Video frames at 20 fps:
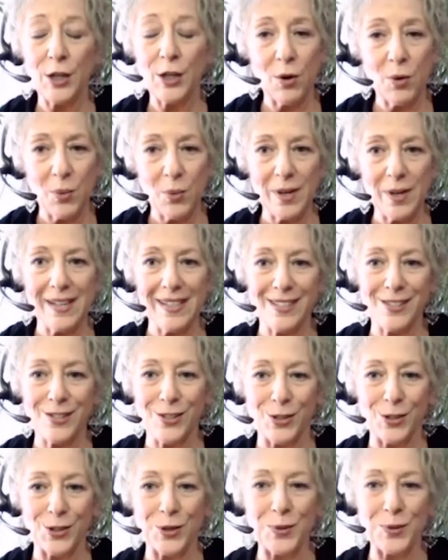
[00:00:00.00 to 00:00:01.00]
what we need to
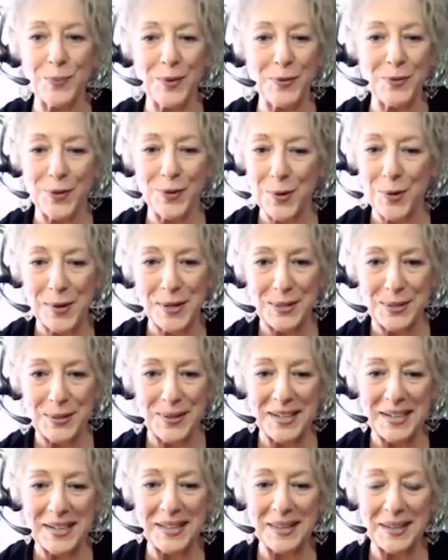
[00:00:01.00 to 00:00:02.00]
do before we do
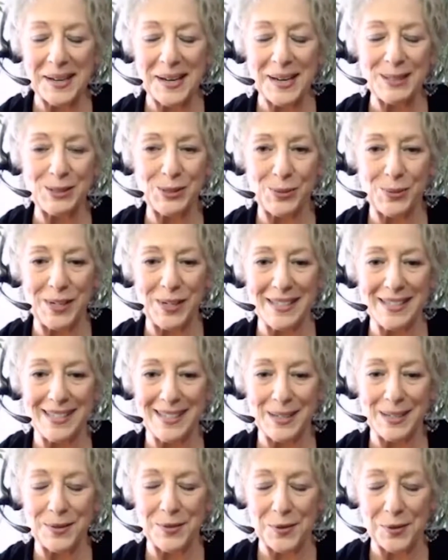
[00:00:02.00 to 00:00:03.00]
anything else? We need to
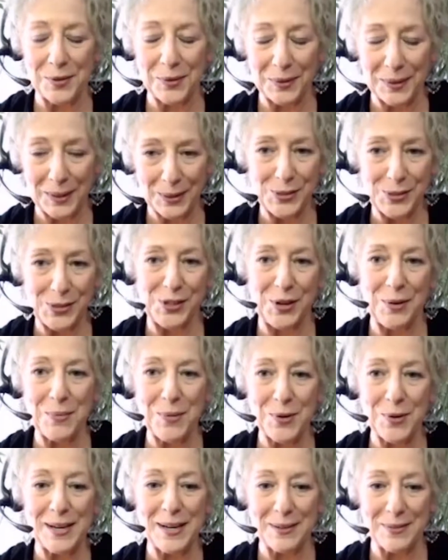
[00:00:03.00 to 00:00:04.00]
give a little
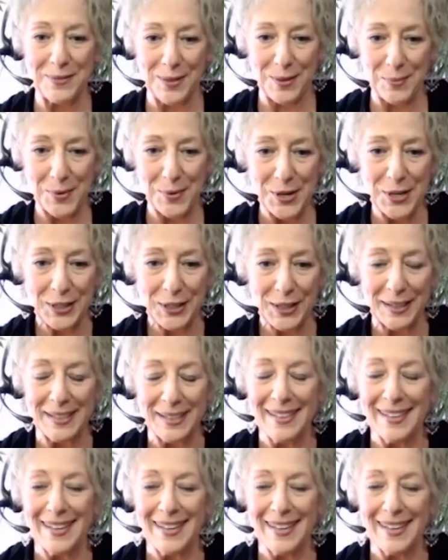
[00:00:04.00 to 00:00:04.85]
summary of the book.